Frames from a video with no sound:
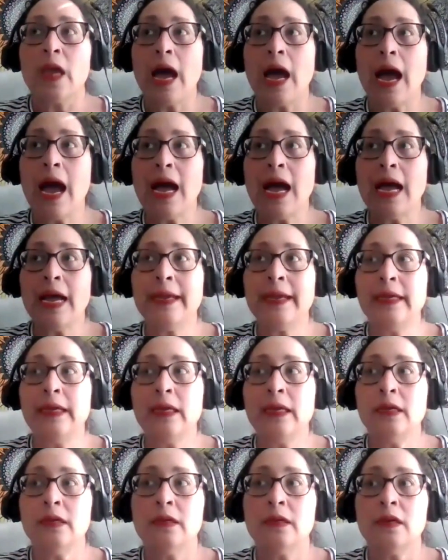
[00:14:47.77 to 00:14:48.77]

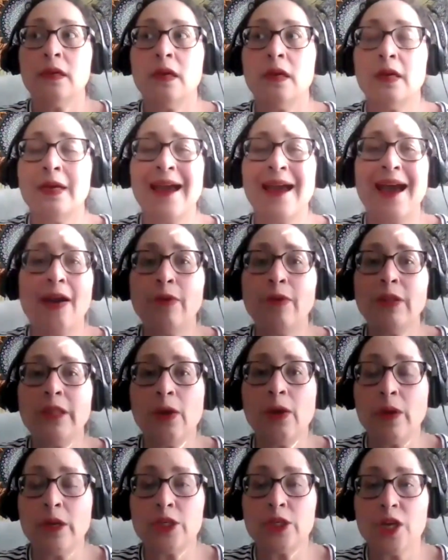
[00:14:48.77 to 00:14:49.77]
I got a really
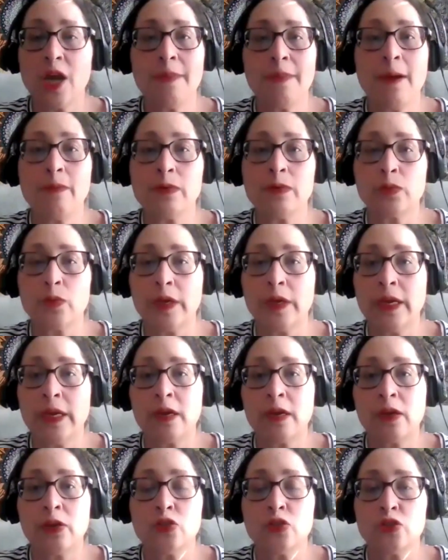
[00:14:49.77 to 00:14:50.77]
quick job. I was working in
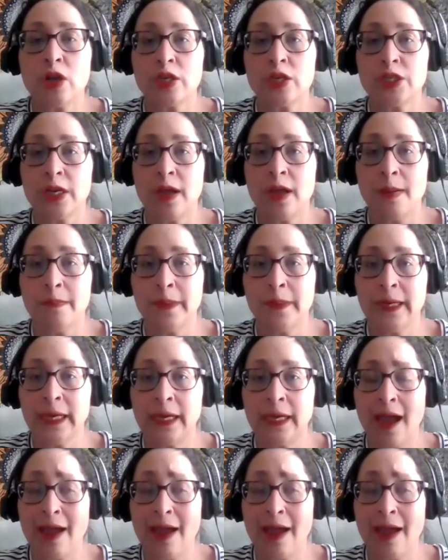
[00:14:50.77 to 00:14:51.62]
a construction company.